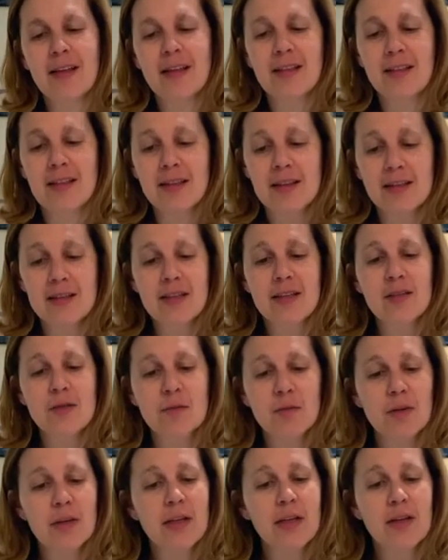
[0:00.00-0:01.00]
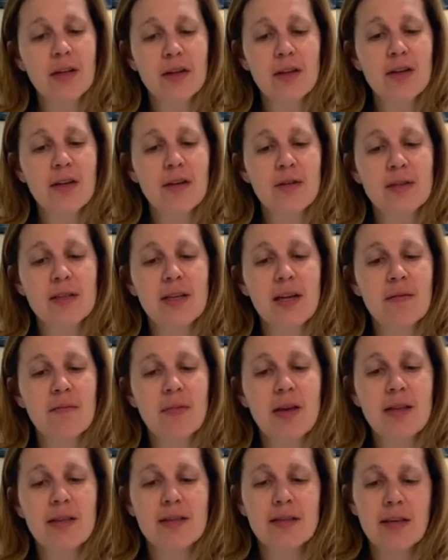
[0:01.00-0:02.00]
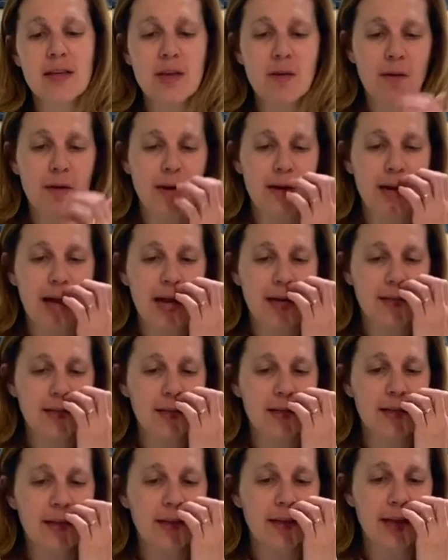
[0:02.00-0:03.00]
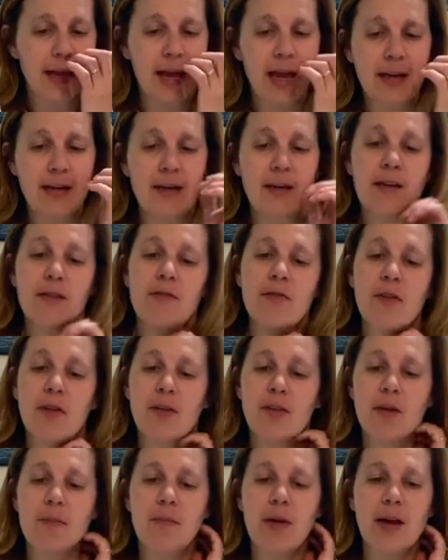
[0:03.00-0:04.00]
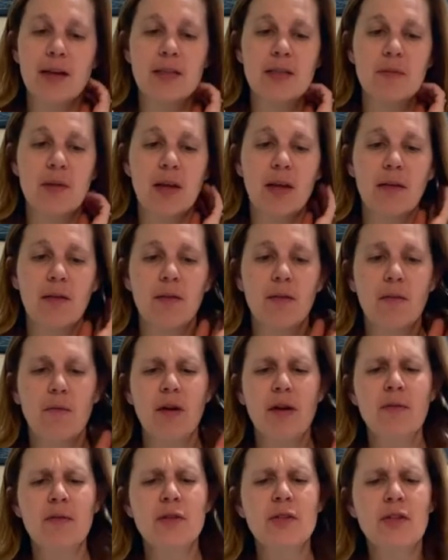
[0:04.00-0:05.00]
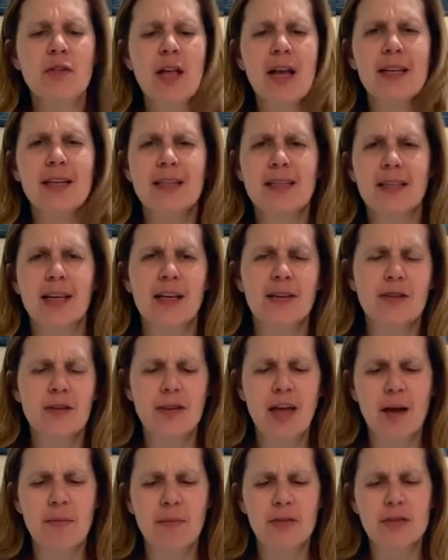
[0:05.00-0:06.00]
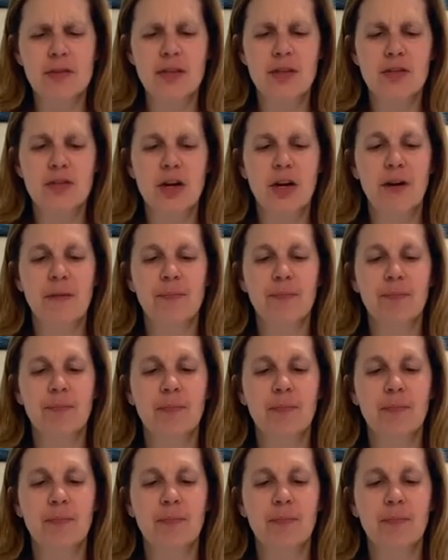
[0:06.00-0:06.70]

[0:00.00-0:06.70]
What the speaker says: This is really good news, and it means that you are an excellent candidate for a lumpectomy. When would you like to schedule that procedure?"